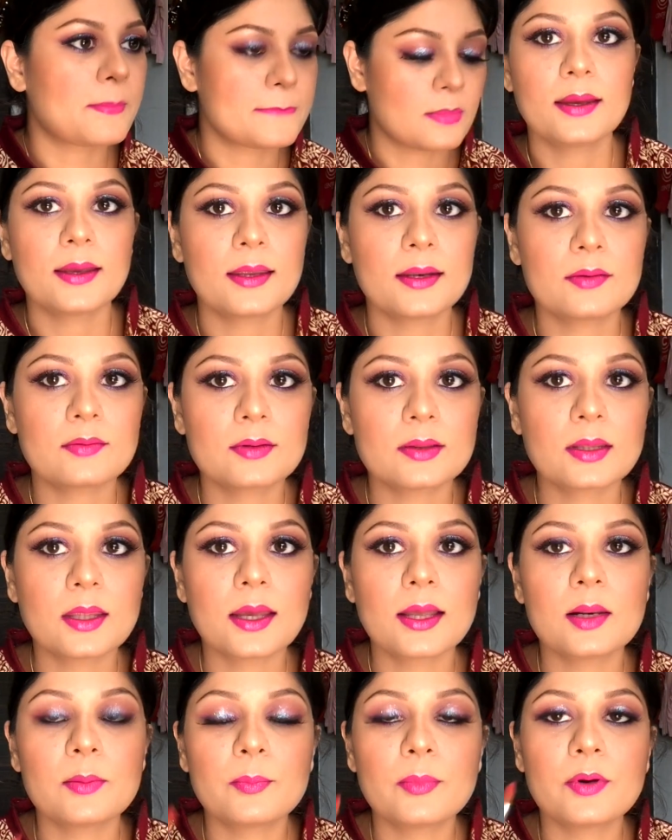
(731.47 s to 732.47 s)
And with the
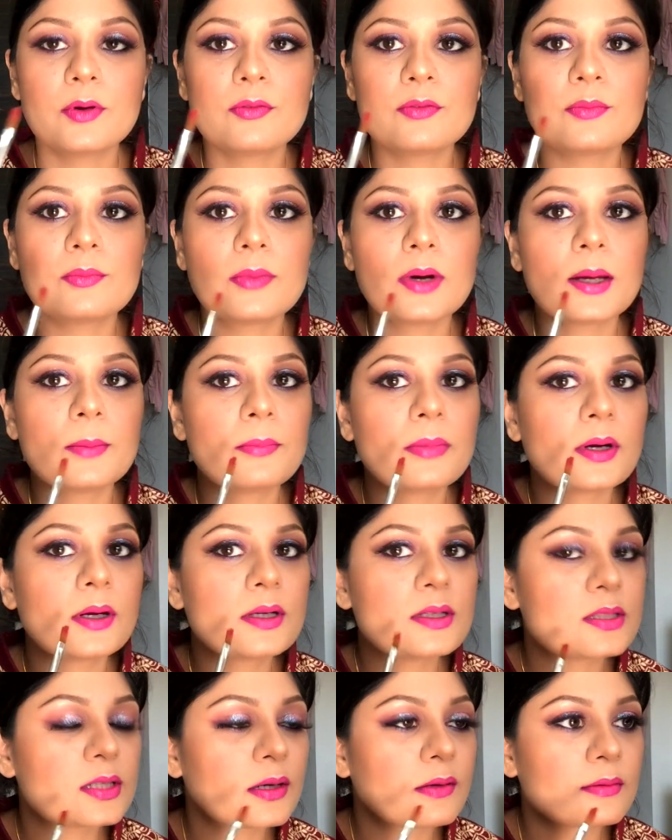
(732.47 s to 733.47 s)
help of my
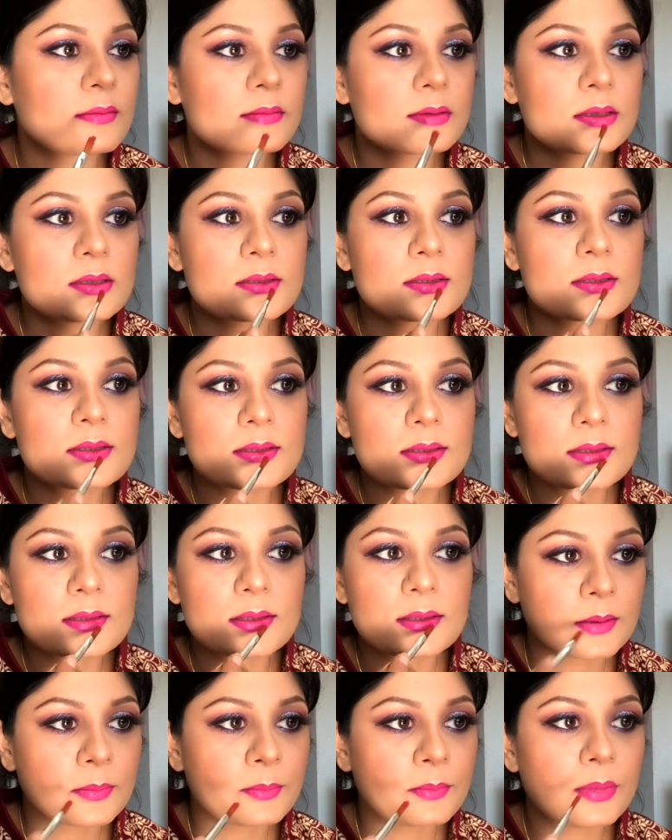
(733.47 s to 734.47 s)
brush, I will just
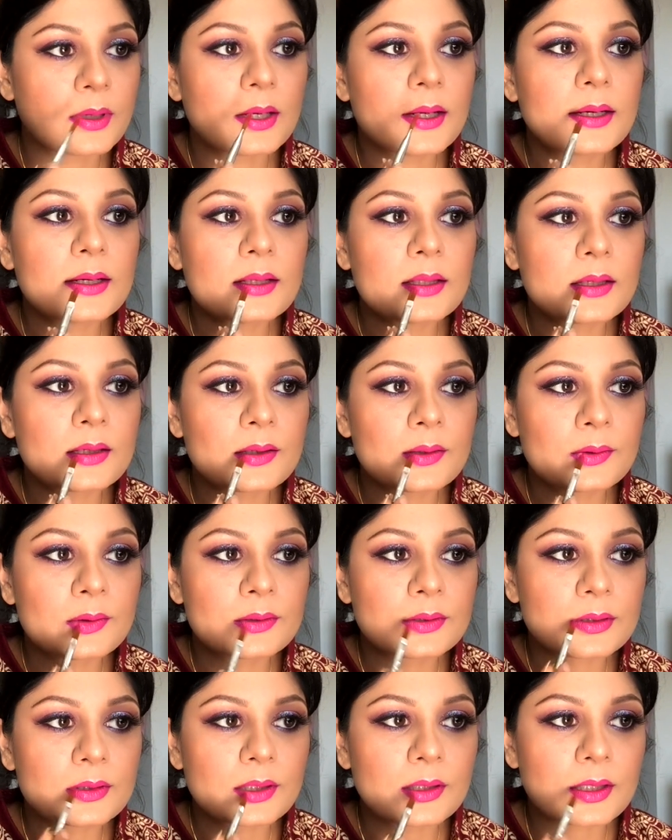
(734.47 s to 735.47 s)
blend the two
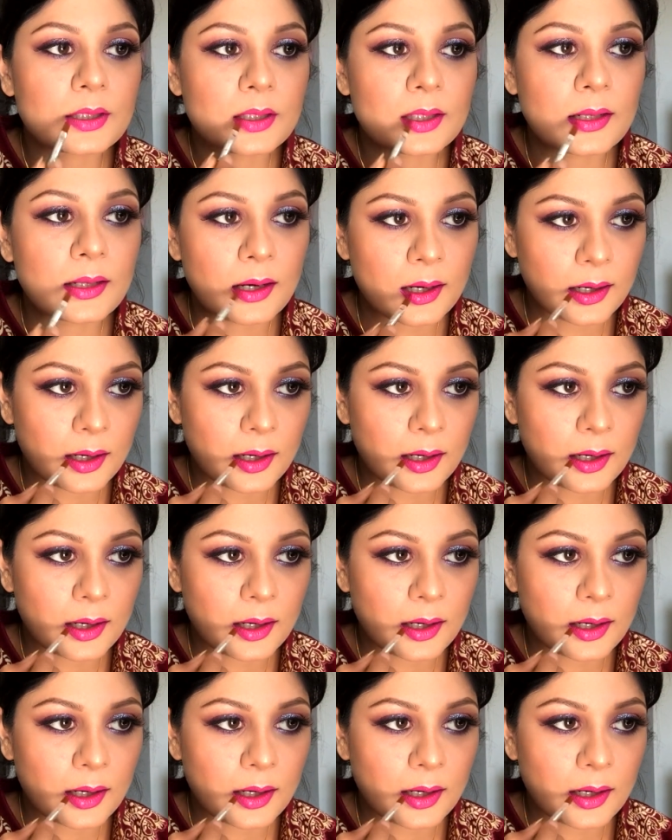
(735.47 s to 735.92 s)
shades.